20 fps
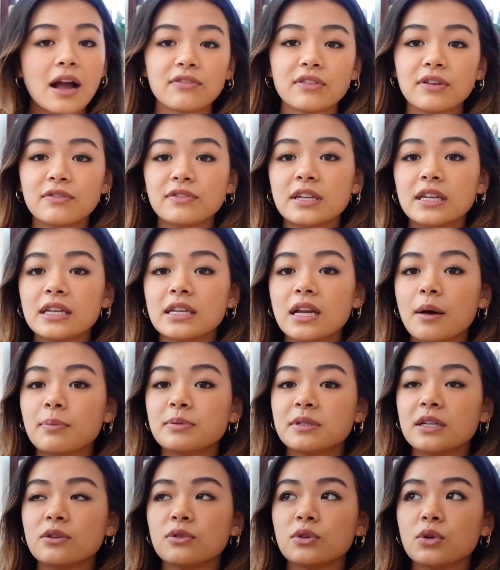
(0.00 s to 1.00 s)
I've lived in
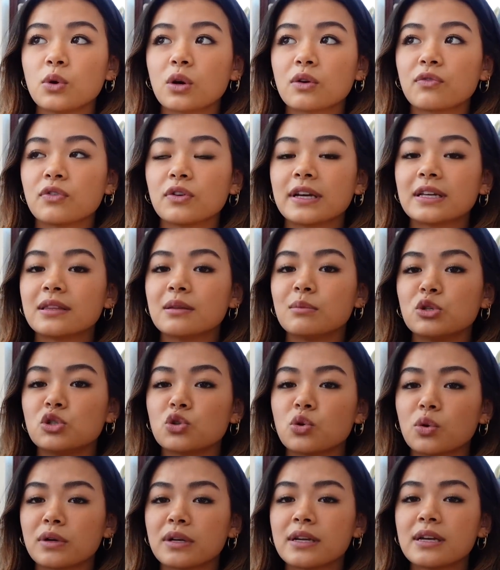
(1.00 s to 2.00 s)
upstate New York for like the
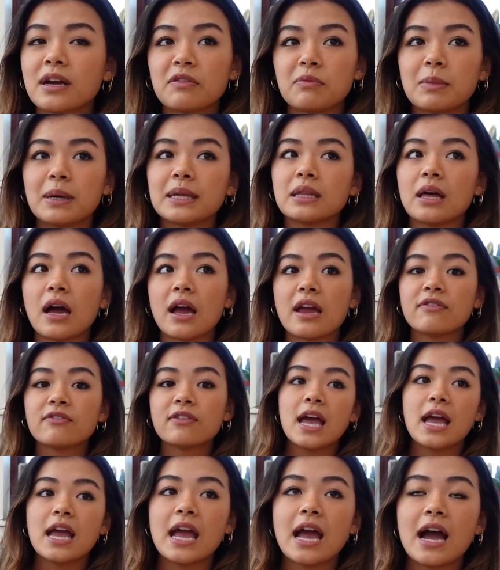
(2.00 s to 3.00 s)
majority of my
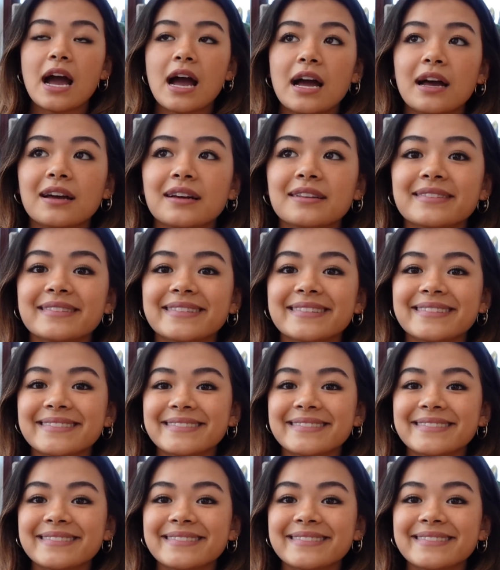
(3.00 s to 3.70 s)
life and